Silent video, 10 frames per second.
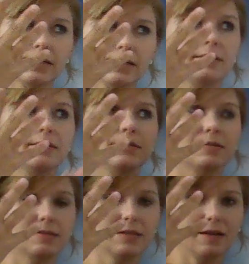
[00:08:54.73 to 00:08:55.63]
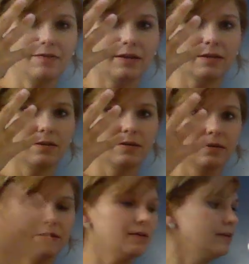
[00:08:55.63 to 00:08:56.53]
7.
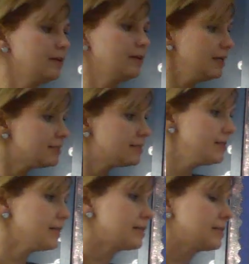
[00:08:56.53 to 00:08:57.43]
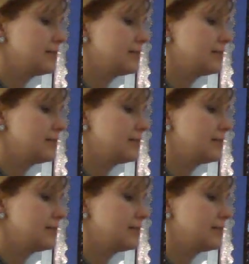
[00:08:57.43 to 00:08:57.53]
It's 6.